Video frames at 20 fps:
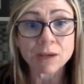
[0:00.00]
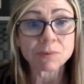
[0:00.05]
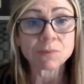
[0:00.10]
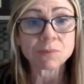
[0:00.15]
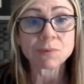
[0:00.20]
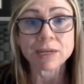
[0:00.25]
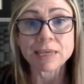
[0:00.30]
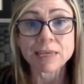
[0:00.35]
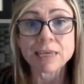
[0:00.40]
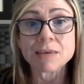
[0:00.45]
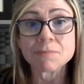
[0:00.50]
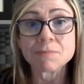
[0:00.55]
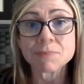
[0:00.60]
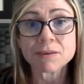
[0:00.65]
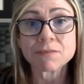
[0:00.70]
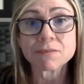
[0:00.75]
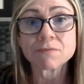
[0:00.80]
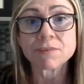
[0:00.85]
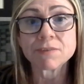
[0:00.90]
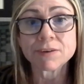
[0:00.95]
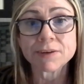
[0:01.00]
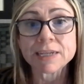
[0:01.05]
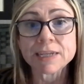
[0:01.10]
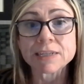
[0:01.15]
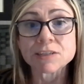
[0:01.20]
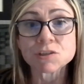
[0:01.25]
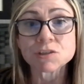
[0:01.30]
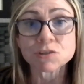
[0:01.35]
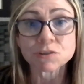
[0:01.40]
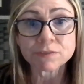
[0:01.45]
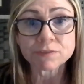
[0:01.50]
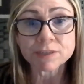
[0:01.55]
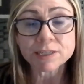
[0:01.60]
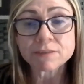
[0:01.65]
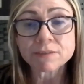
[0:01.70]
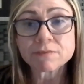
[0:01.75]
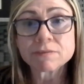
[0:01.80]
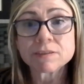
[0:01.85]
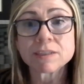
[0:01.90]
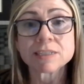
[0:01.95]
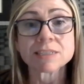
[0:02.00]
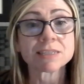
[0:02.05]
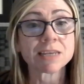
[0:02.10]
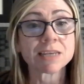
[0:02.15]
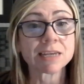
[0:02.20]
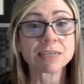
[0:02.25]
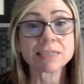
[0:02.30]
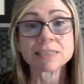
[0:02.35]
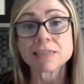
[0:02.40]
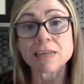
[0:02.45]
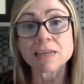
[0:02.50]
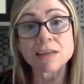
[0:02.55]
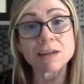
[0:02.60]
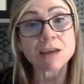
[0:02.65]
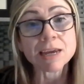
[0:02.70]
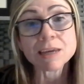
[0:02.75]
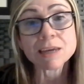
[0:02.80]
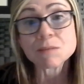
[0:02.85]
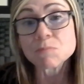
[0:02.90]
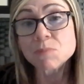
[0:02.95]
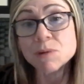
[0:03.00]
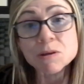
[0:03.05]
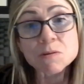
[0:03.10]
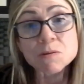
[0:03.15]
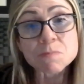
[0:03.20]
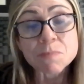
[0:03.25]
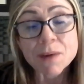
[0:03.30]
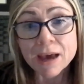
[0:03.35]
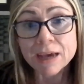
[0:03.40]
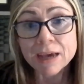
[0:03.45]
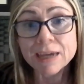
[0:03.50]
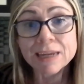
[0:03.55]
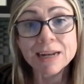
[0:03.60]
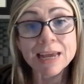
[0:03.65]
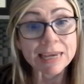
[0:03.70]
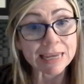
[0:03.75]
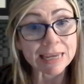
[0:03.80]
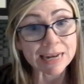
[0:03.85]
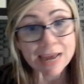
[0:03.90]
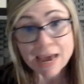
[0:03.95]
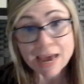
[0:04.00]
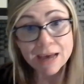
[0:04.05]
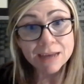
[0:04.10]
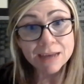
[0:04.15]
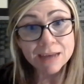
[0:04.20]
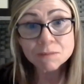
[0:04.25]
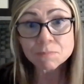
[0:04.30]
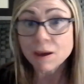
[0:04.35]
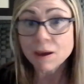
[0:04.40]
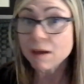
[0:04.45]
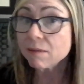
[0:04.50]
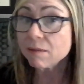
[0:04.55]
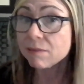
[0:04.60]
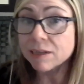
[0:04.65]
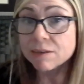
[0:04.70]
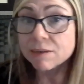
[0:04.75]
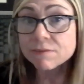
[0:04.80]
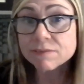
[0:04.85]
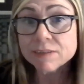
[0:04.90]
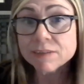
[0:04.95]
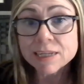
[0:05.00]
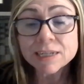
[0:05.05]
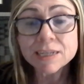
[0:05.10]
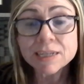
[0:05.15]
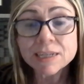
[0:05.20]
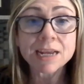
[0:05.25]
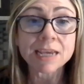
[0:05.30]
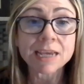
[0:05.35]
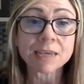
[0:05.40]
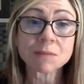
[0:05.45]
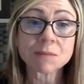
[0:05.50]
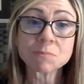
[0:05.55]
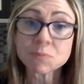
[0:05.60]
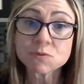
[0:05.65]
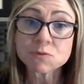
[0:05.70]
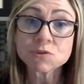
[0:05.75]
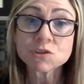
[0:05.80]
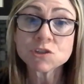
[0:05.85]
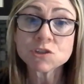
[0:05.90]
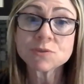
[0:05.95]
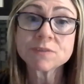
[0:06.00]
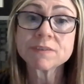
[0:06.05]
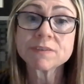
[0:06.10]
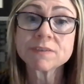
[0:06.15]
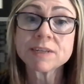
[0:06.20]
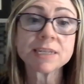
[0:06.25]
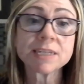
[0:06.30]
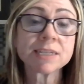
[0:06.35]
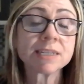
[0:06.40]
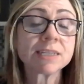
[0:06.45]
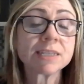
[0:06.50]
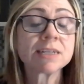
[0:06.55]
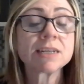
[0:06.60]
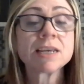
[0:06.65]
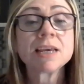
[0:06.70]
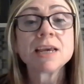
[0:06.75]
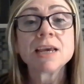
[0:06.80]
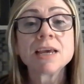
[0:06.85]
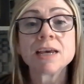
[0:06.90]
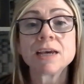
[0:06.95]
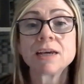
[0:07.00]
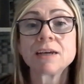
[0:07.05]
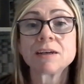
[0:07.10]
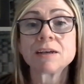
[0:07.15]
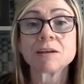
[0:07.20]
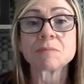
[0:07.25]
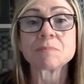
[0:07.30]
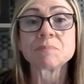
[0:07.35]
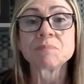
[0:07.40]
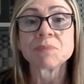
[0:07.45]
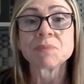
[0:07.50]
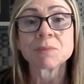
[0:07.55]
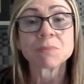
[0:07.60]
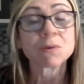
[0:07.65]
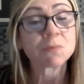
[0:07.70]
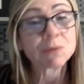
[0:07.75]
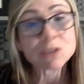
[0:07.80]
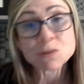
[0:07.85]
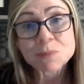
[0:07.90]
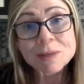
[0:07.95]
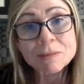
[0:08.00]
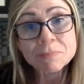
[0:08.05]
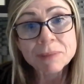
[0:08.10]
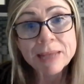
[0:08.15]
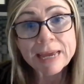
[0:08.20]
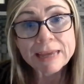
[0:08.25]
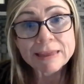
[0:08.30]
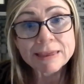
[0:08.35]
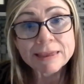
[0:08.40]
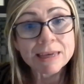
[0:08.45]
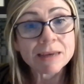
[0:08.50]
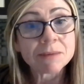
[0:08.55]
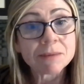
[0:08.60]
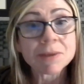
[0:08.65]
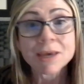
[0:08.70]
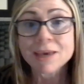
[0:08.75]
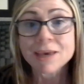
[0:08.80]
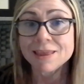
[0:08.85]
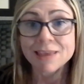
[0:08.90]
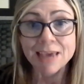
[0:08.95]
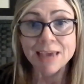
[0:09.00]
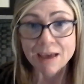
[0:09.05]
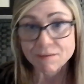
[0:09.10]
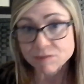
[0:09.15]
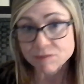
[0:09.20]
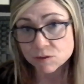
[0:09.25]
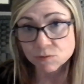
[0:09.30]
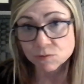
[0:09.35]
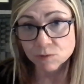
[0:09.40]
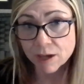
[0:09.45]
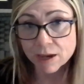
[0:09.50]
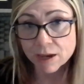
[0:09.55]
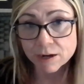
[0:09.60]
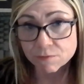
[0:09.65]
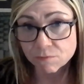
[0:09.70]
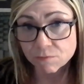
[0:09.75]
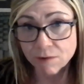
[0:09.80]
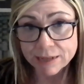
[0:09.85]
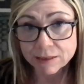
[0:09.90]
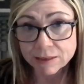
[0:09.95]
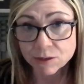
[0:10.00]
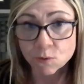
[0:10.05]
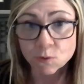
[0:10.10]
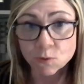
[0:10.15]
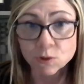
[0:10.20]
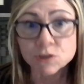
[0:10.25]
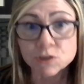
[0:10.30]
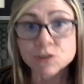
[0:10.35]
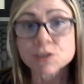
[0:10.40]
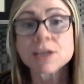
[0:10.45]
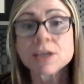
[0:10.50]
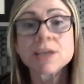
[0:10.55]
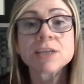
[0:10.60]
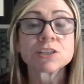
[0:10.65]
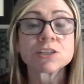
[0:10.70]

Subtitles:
We want to keep them very conservative because, like I said, I can bring you back and I can add a pellet if needed. I can boost you if needed. But once we implant them, they have to kind of ride the course.